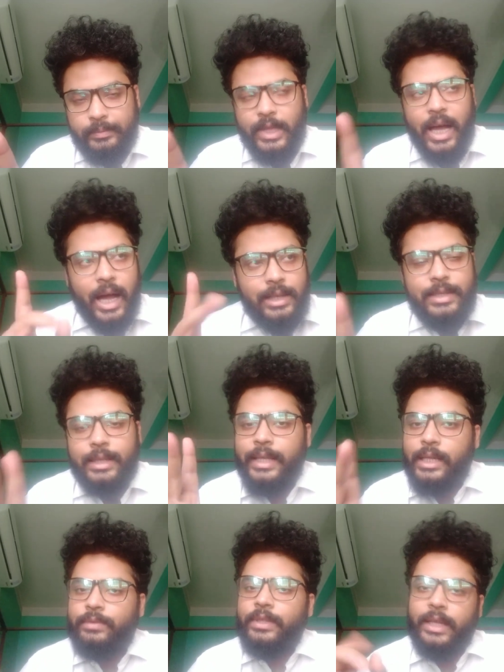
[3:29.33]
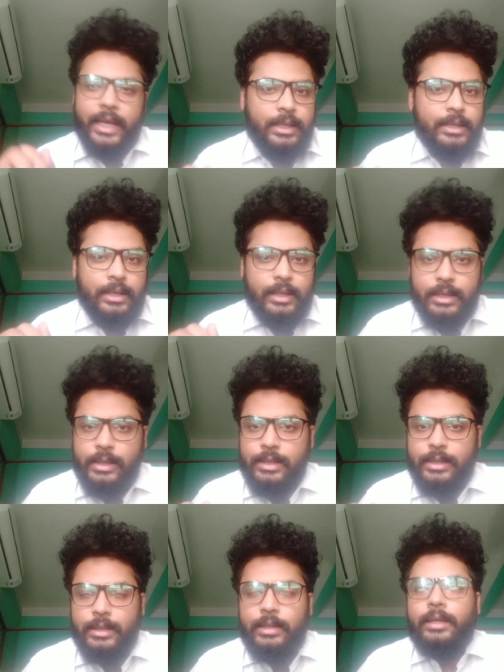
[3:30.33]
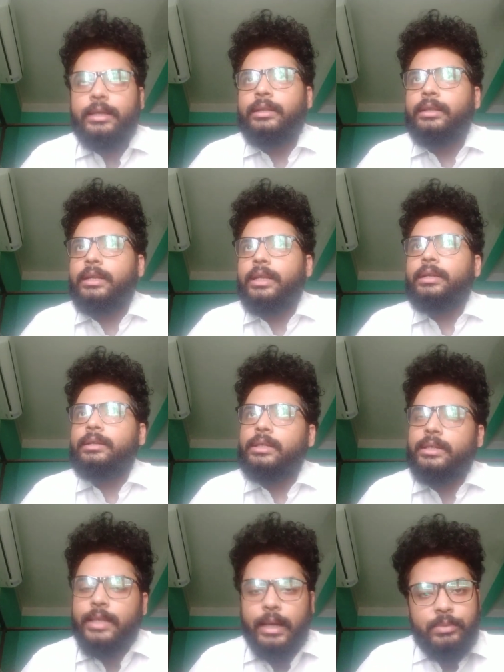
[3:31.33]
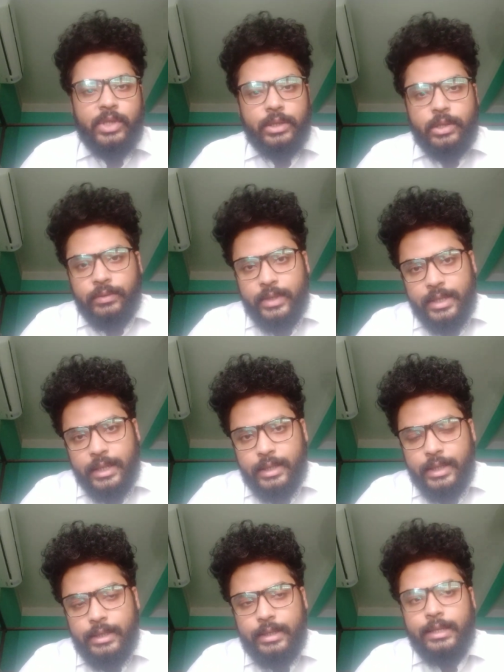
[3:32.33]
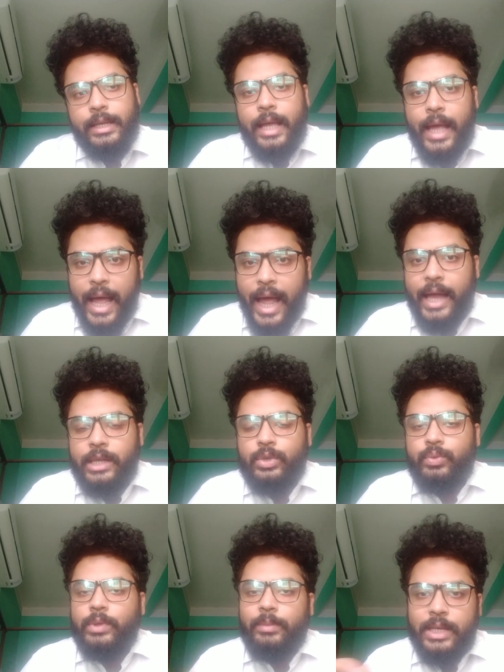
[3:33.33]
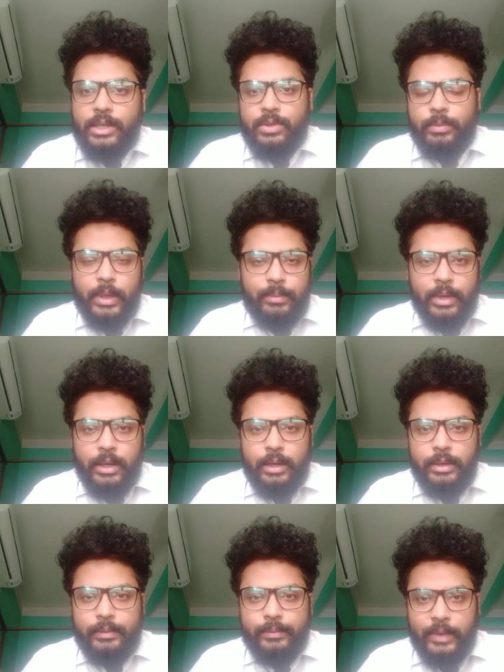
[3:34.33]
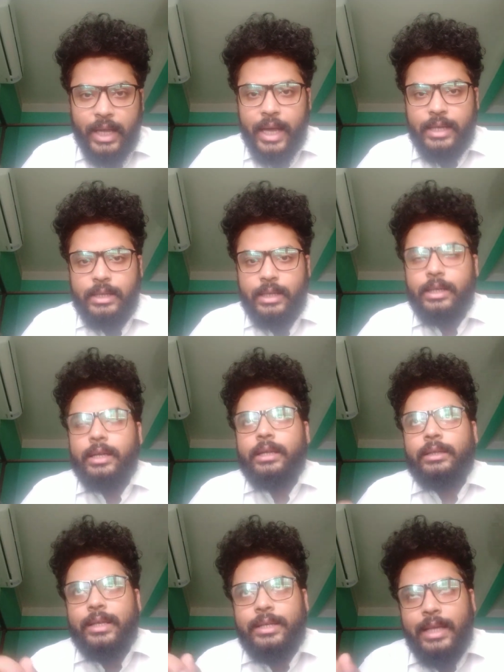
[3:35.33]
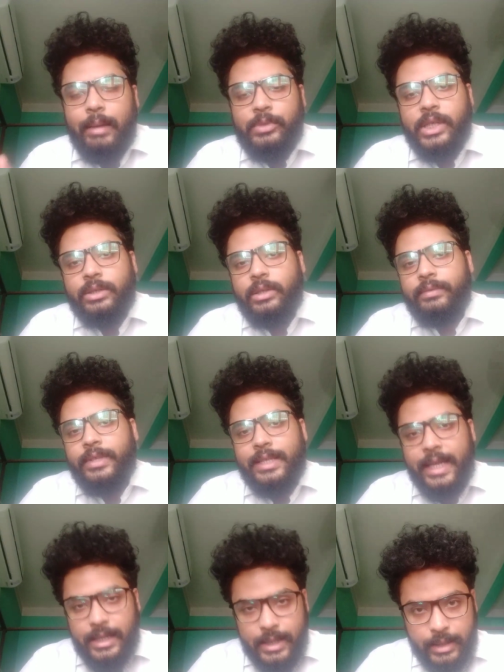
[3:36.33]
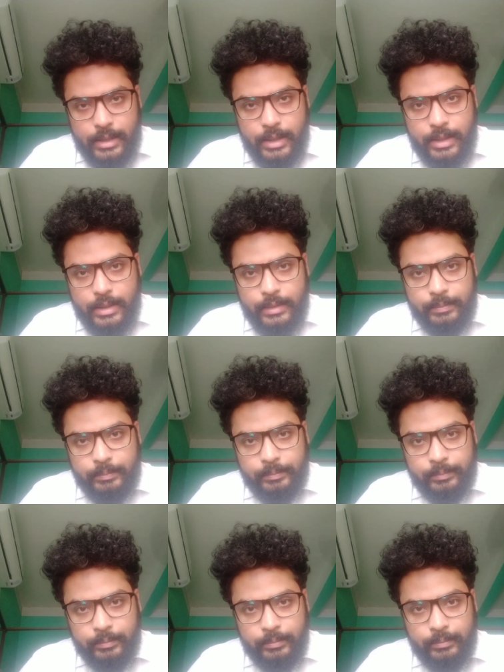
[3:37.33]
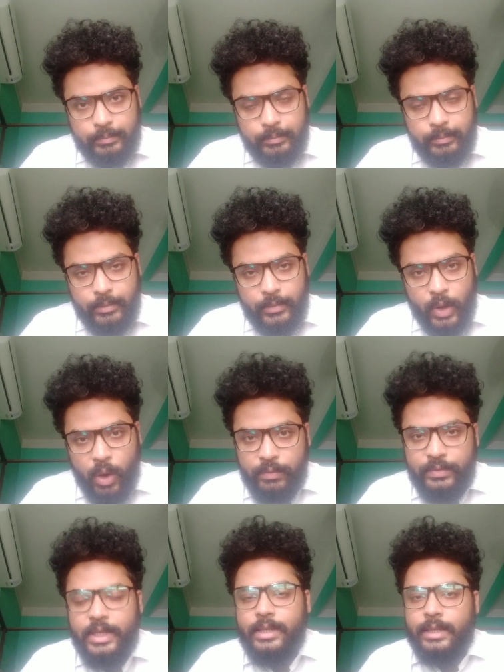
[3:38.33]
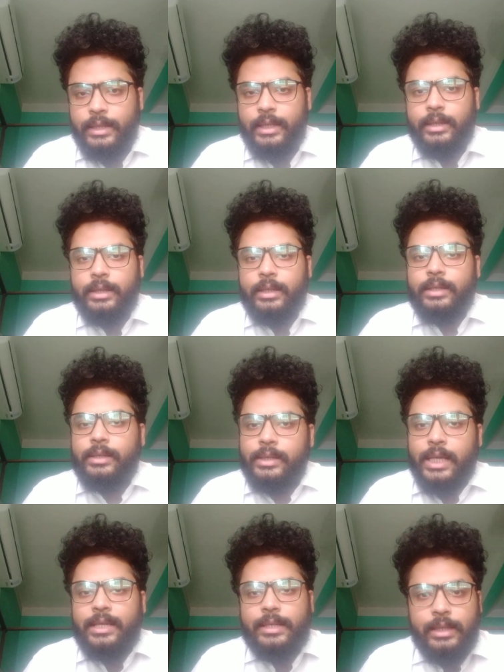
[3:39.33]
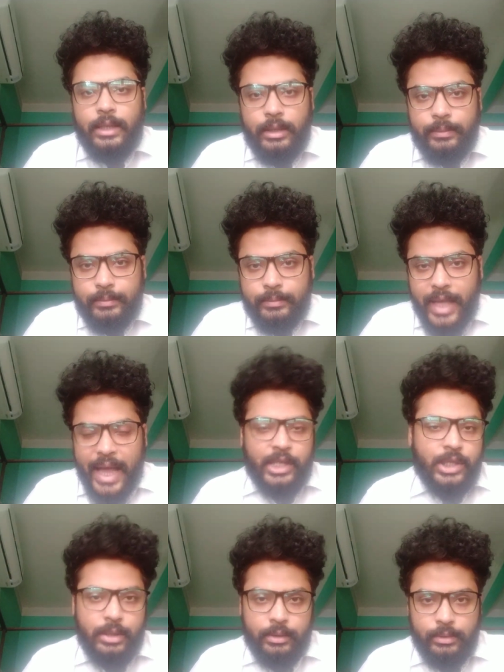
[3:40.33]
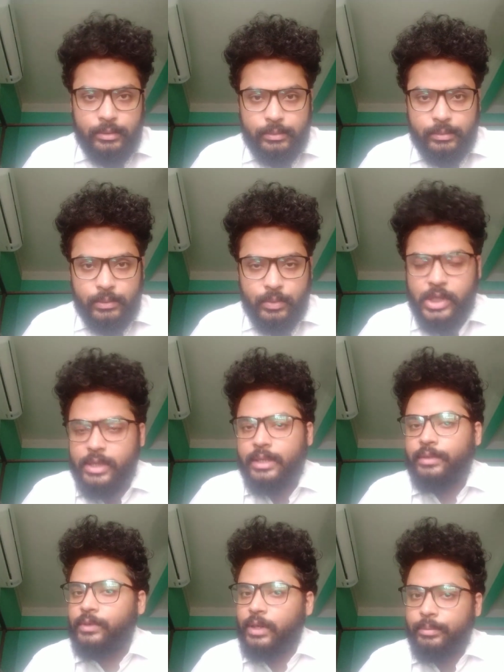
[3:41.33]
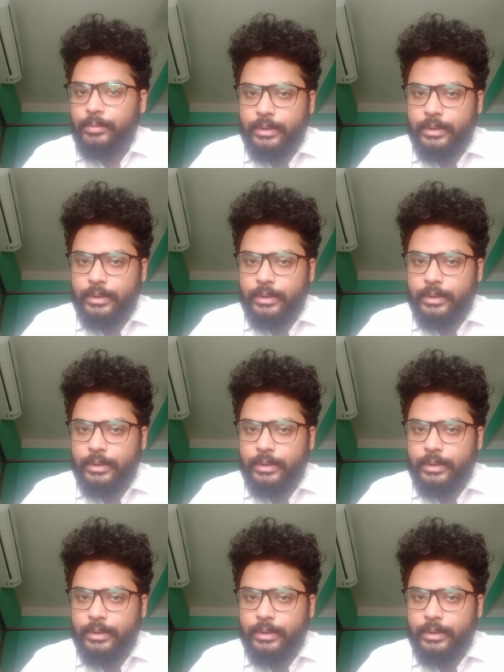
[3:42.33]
The answer that we get is the subject of the sentence and we must remember that the subject of the sentence obviously does the action which is the verb.